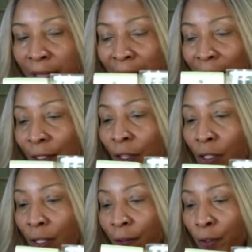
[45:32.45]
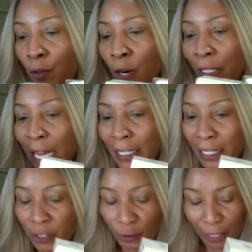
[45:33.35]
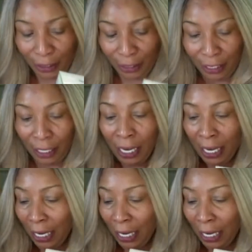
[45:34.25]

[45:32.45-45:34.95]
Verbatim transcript: And that's for those of you who are not interested